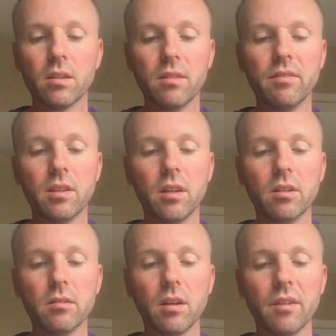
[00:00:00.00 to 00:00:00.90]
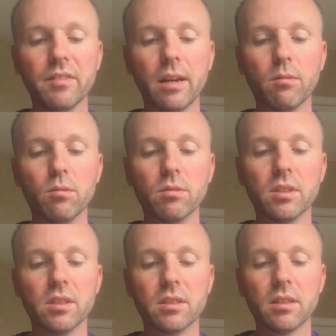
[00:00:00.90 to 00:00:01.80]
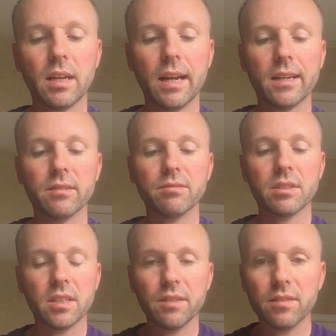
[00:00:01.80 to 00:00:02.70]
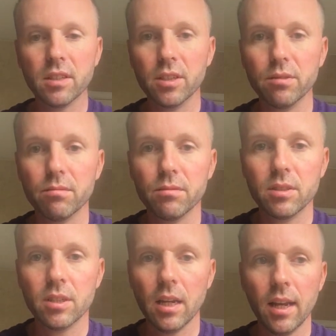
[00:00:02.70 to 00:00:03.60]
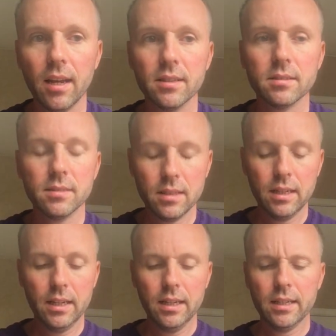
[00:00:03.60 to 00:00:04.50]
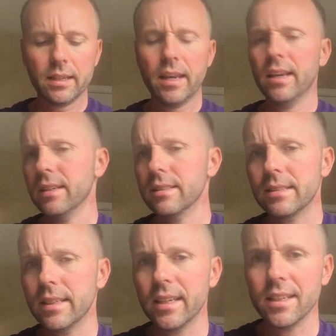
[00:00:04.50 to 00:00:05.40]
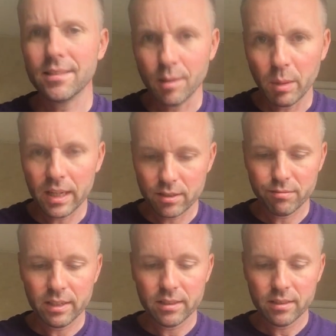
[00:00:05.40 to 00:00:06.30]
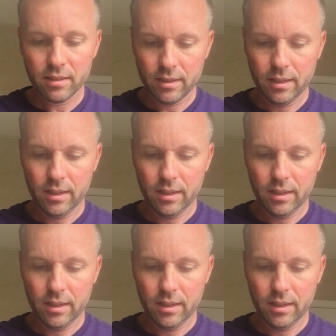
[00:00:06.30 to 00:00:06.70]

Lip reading: even though I've now ordered and received a new Gillette King C double edge razor.